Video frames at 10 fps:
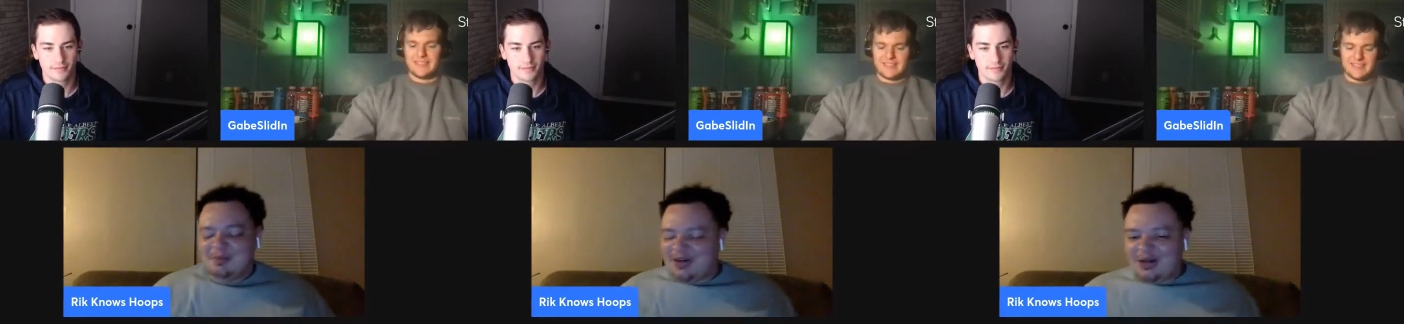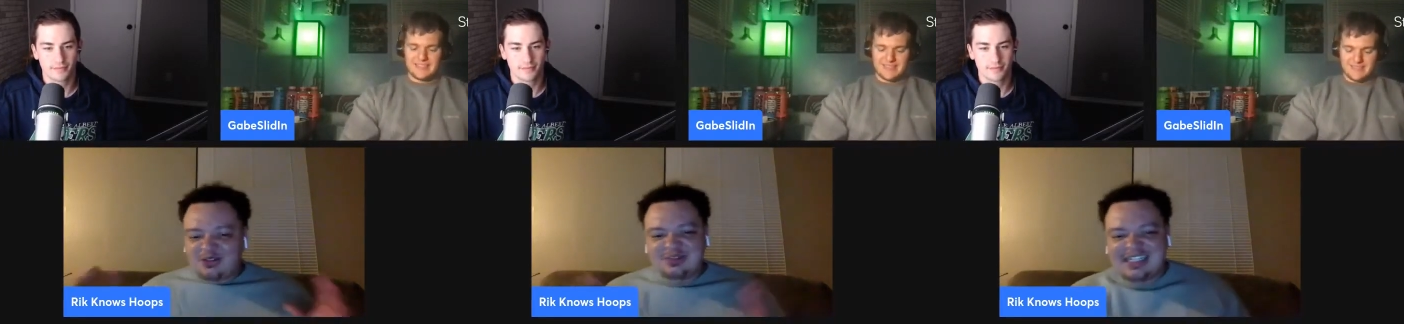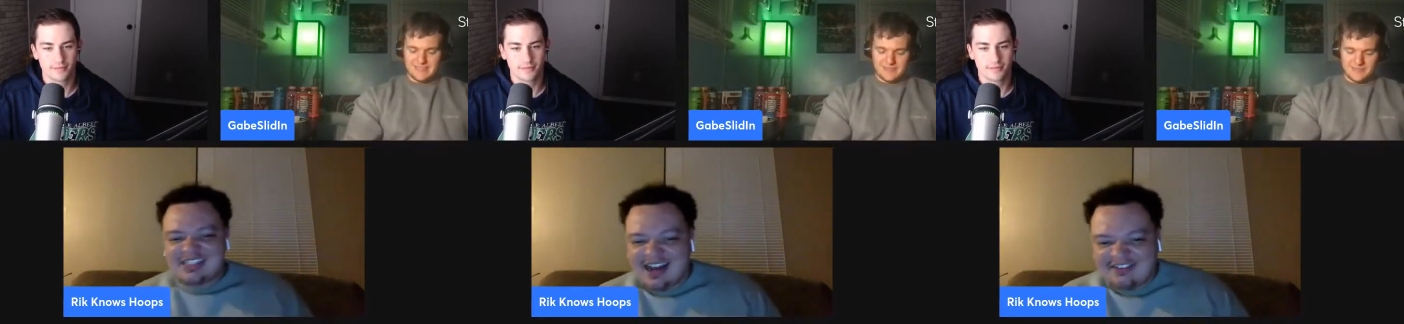Speaker 1: But I also
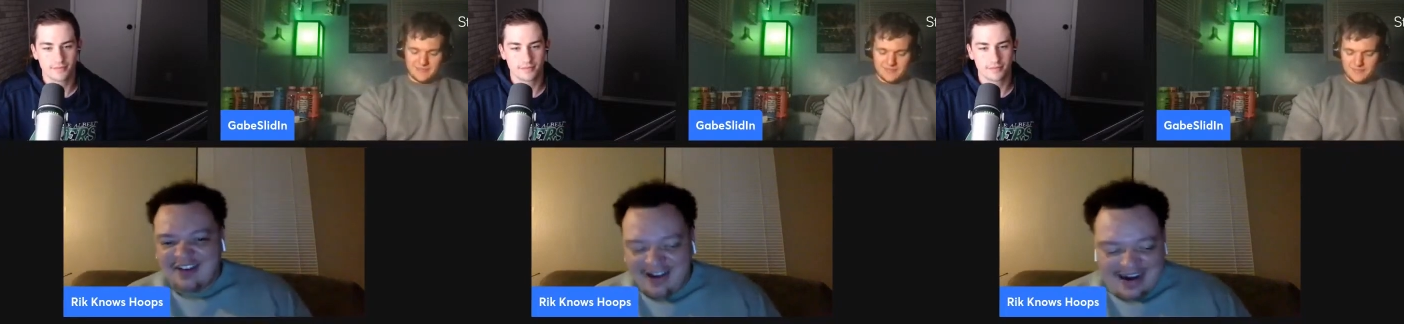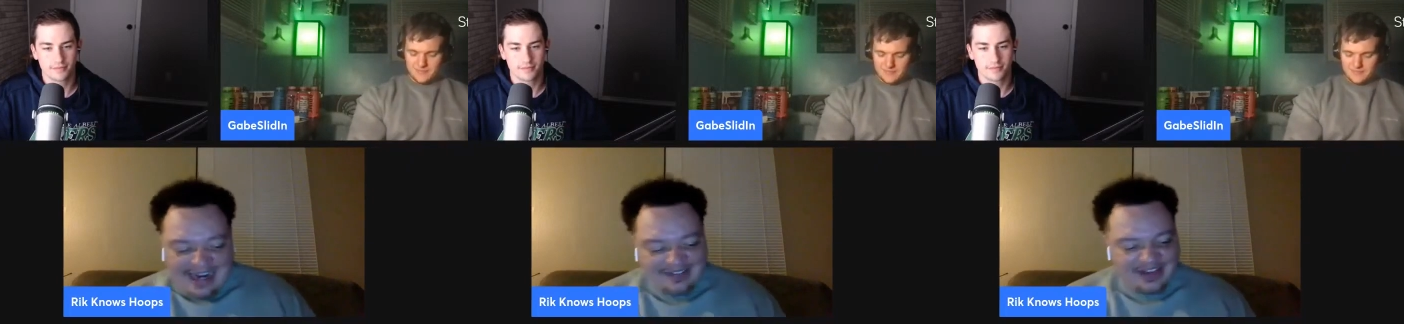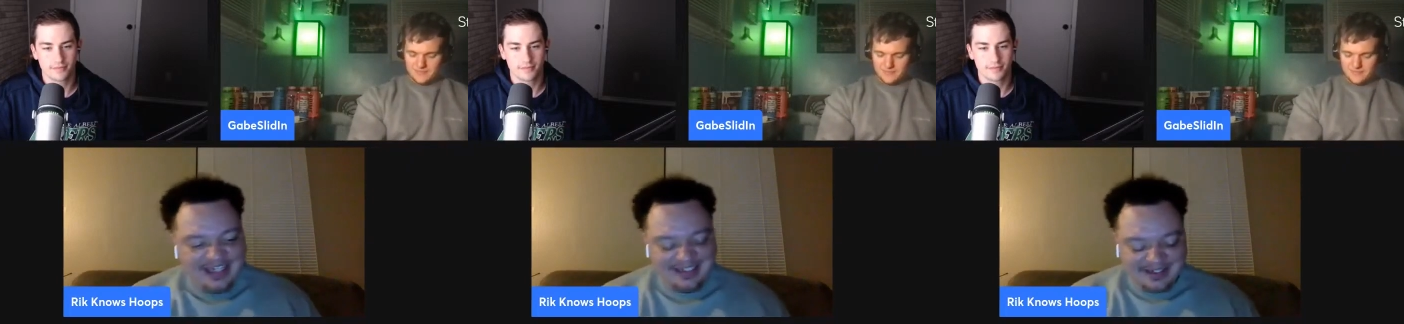think Jacque Vaughn kind of
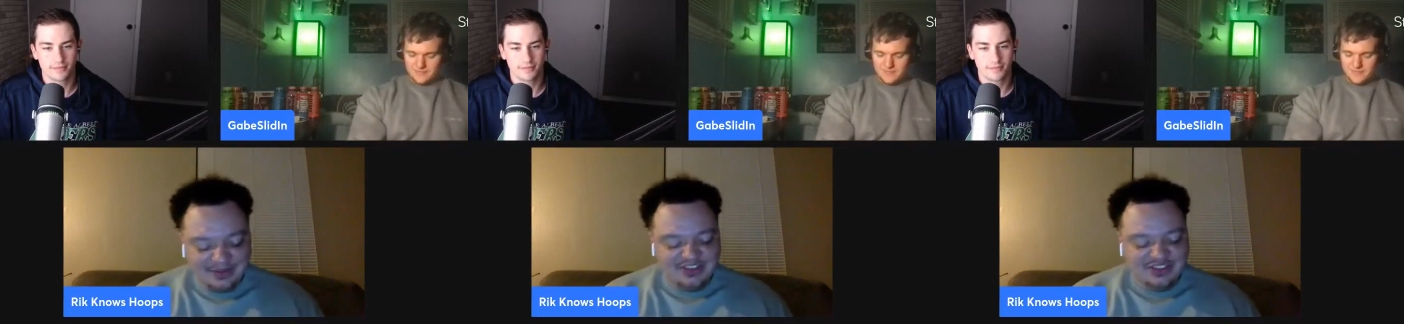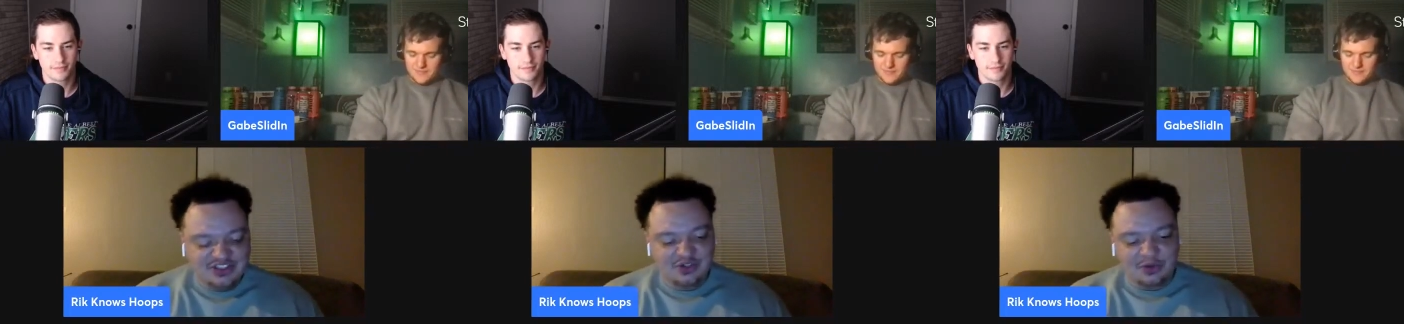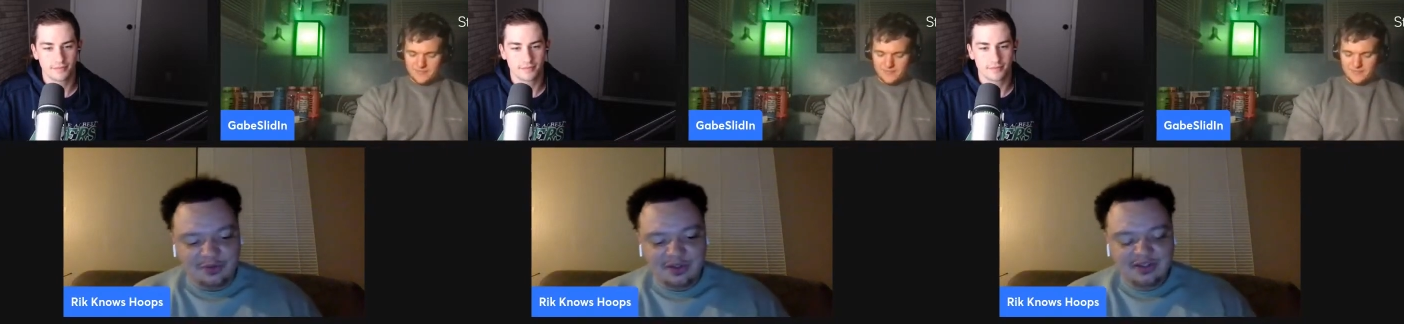got dealt such
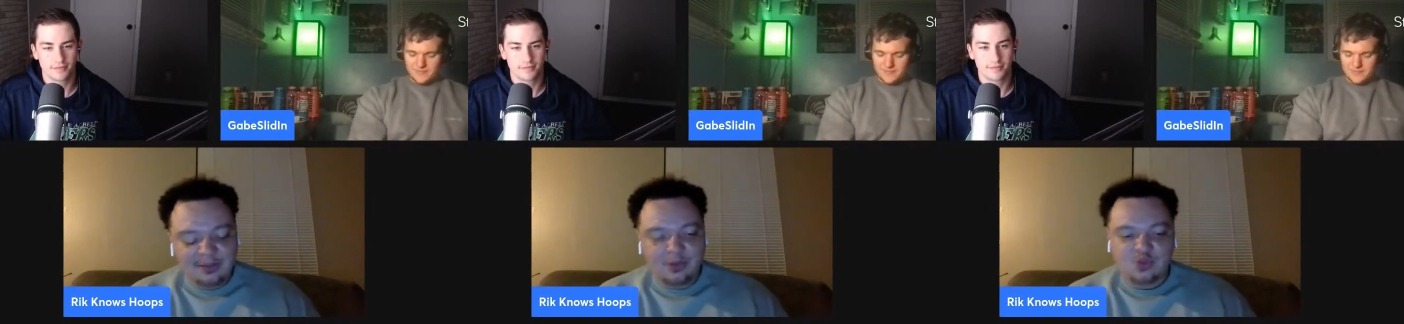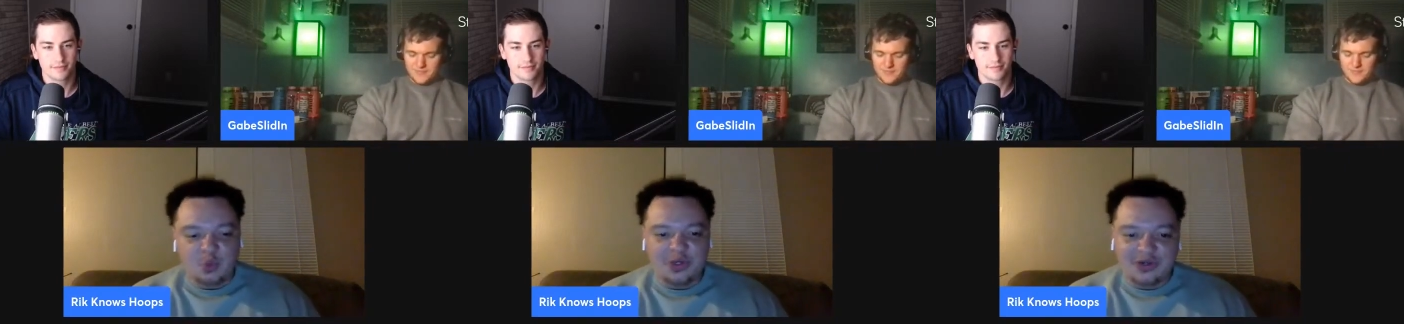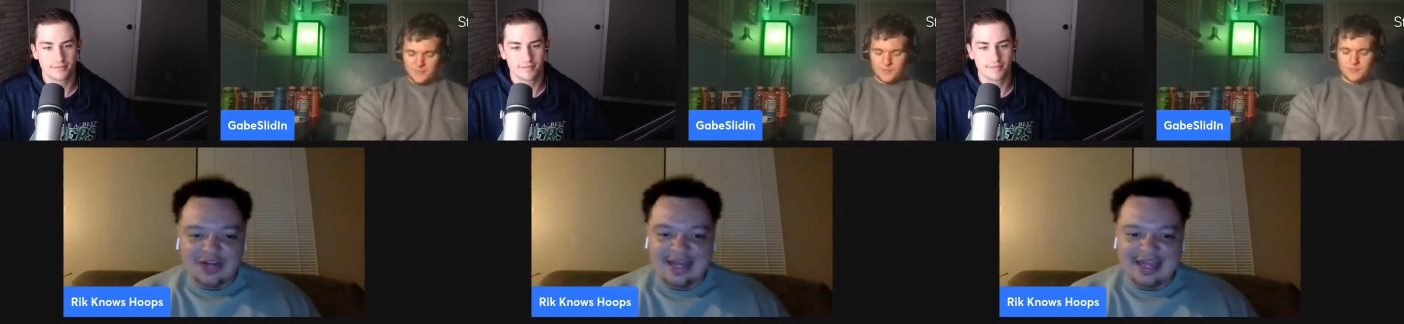the the most
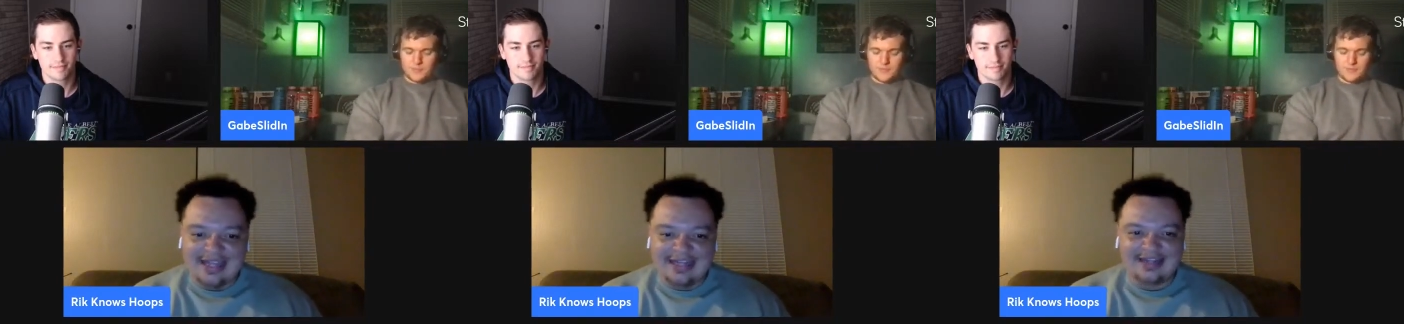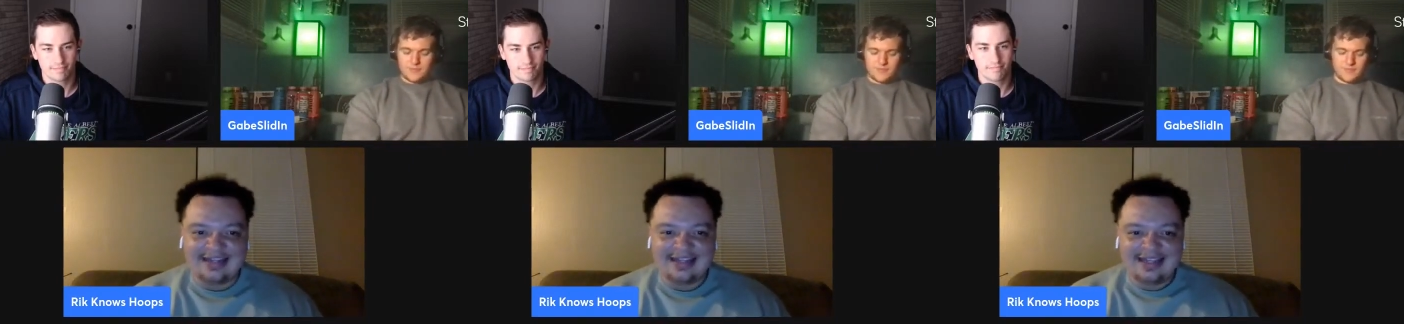weird hand,